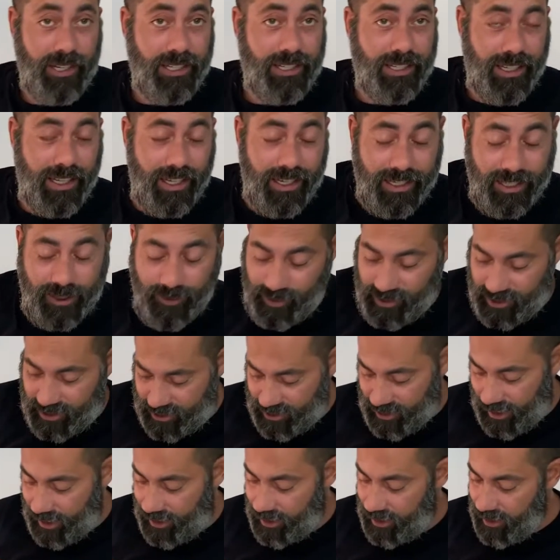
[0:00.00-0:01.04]
needed to be
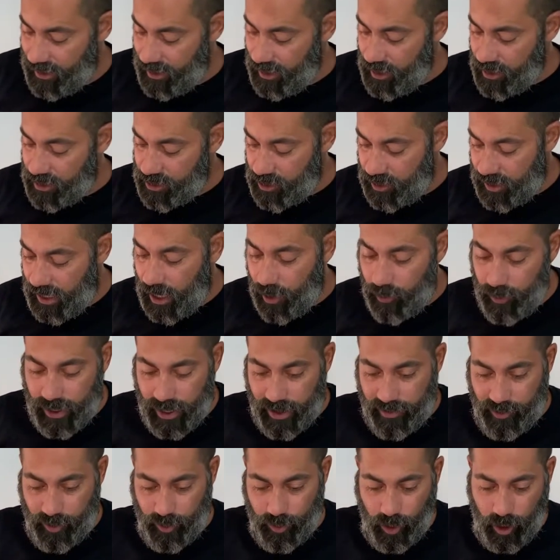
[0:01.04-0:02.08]
set. So now we have
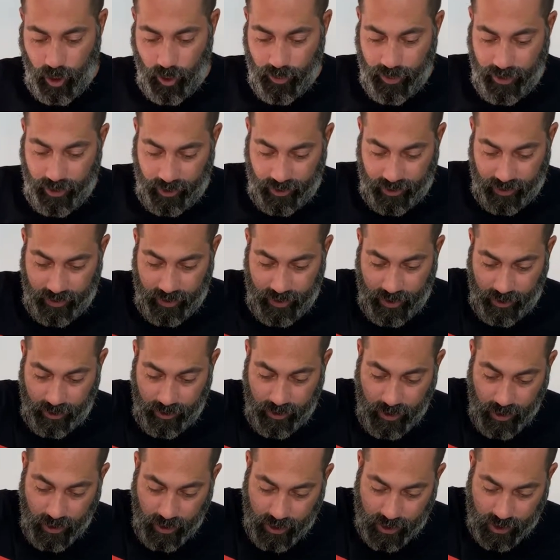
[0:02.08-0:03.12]
a ball bearing in there.
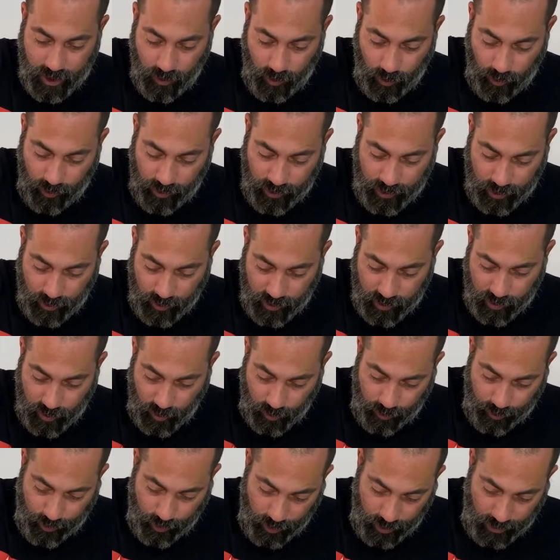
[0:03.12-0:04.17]
So what we'll do is we'll
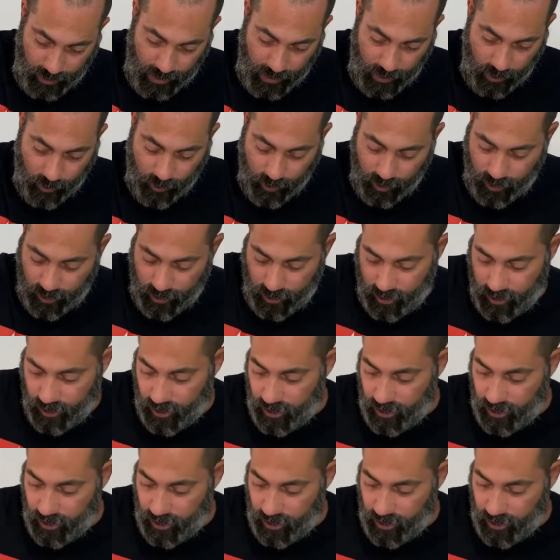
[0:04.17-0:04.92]
put our